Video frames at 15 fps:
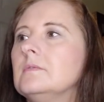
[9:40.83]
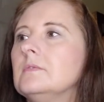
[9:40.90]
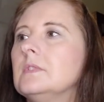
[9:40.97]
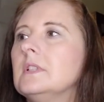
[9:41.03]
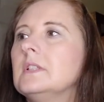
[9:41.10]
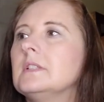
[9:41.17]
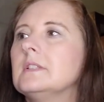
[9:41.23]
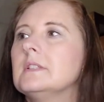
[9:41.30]

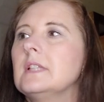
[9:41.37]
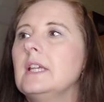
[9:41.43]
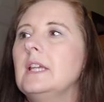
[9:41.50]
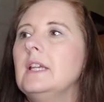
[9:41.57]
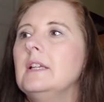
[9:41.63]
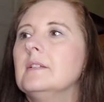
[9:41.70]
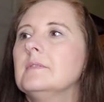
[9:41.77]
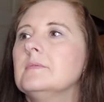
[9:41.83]
let's
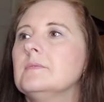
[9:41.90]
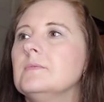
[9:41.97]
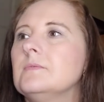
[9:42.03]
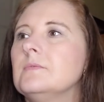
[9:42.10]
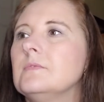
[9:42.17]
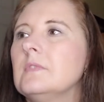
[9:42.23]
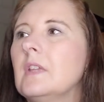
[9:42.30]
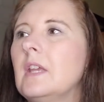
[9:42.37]
see,
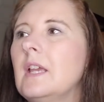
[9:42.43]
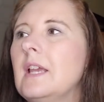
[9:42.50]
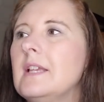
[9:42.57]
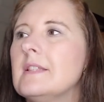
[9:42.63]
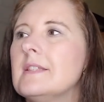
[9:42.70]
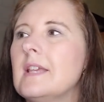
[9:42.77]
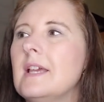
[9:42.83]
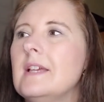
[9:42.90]

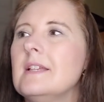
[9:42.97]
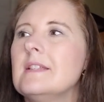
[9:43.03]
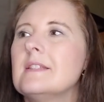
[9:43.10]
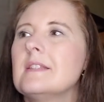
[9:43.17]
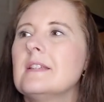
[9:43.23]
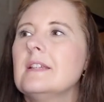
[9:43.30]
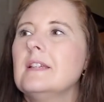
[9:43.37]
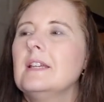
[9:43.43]
it
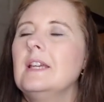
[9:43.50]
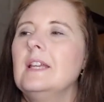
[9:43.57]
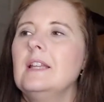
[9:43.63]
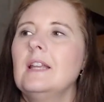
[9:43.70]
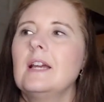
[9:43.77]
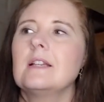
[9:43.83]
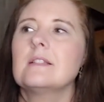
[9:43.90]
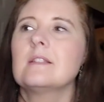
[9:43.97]
says it
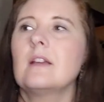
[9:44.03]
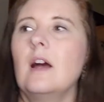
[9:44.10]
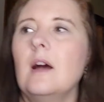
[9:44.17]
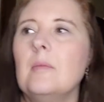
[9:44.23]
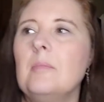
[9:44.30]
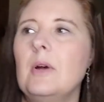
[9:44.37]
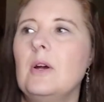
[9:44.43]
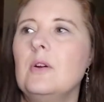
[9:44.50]
likes
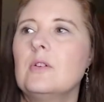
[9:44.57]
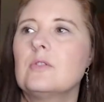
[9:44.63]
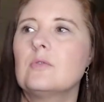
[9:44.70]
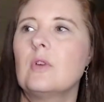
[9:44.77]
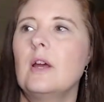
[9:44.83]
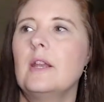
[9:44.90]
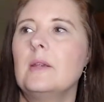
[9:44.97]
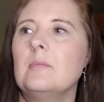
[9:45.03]
compost,
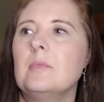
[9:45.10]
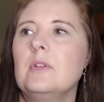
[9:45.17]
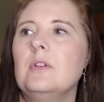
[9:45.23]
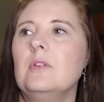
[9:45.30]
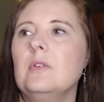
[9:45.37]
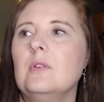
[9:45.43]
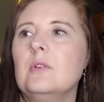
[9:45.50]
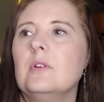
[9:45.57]
rotting
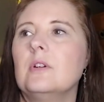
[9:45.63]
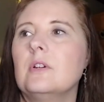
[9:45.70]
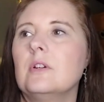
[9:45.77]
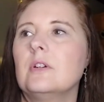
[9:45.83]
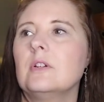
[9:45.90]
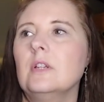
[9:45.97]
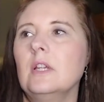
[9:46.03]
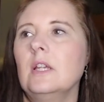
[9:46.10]

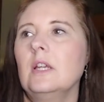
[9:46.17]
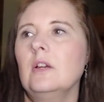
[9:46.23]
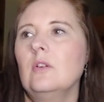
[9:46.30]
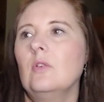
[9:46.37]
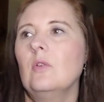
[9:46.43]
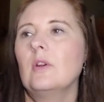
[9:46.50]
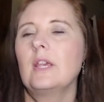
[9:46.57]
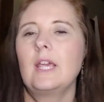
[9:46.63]
manure,
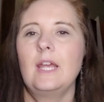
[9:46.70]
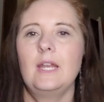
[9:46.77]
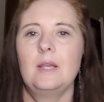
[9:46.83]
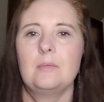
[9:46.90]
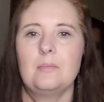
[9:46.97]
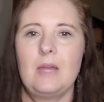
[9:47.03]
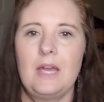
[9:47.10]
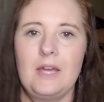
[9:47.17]
organic
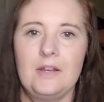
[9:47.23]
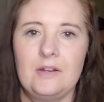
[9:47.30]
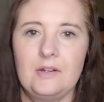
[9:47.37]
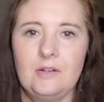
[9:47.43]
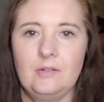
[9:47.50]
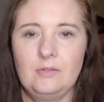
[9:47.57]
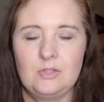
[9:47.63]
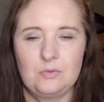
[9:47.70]

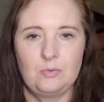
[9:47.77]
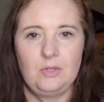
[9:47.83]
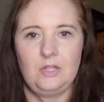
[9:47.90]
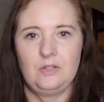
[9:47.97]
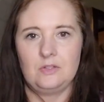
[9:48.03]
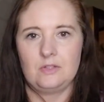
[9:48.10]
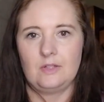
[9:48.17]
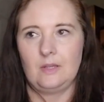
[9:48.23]
matter, which we
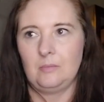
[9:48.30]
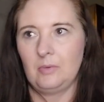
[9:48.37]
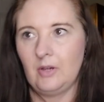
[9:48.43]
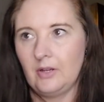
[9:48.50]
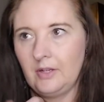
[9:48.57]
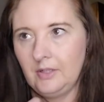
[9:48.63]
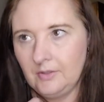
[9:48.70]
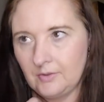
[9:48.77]
use like
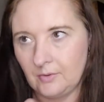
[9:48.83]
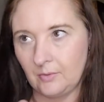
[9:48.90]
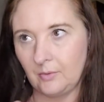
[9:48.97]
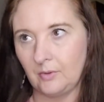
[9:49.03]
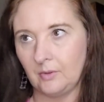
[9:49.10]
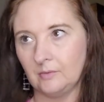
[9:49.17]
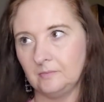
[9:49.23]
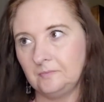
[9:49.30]
potting
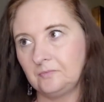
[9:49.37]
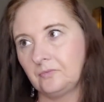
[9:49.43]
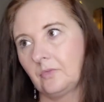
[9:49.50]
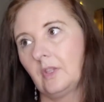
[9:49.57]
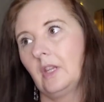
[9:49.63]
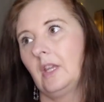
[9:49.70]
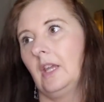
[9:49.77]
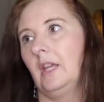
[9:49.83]
soil,
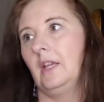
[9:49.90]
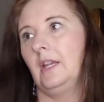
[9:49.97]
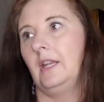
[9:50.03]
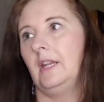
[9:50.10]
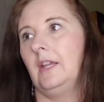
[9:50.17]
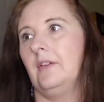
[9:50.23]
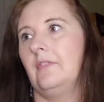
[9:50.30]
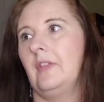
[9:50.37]

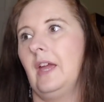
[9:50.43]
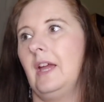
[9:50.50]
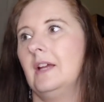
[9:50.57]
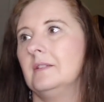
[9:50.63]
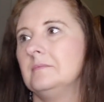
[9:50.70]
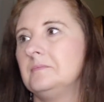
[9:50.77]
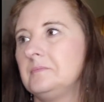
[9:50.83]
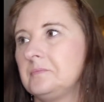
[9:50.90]
any of
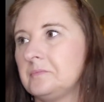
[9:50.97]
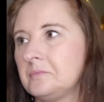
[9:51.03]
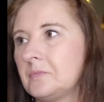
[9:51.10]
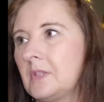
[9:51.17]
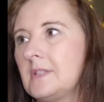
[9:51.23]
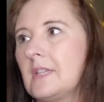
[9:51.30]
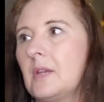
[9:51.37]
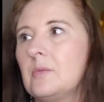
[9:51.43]
that.
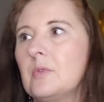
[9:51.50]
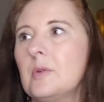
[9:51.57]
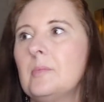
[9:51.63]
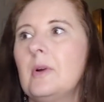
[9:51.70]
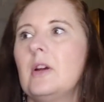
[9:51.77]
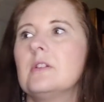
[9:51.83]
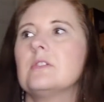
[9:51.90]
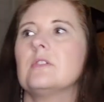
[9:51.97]
It said
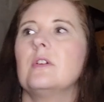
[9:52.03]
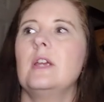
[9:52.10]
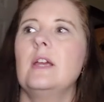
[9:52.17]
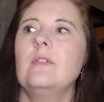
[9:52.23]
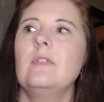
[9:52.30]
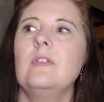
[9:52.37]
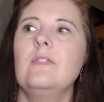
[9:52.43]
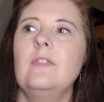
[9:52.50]
rhubarbs are
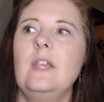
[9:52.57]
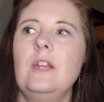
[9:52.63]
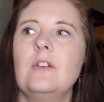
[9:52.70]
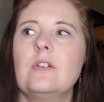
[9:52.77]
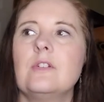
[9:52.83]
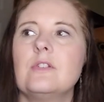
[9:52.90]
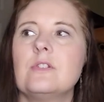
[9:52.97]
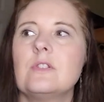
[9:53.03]
heavy
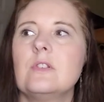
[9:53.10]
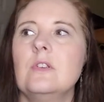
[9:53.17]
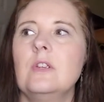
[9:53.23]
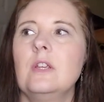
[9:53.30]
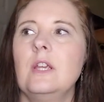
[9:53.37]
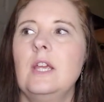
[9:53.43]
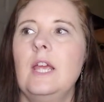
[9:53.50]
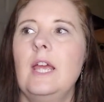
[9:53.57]
feeders
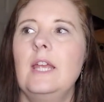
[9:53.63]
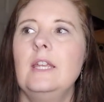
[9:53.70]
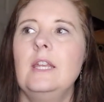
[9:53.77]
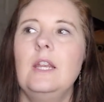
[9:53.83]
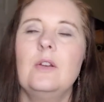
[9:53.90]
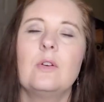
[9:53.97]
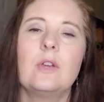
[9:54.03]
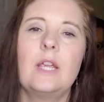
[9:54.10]
and
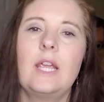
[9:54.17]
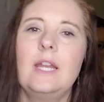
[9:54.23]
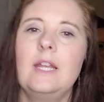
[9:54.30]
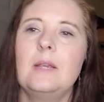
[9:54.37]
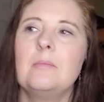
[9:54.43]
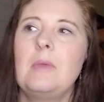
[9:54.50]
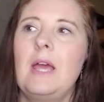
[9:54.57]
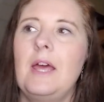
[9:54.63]
need organic
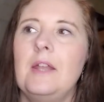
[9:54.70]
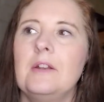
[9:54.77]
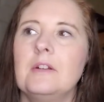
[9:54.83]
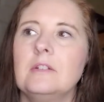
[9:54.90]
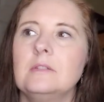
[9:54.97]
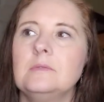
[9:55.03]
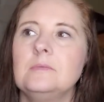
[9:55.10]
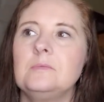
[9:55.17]

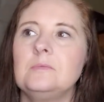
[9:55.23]
matter.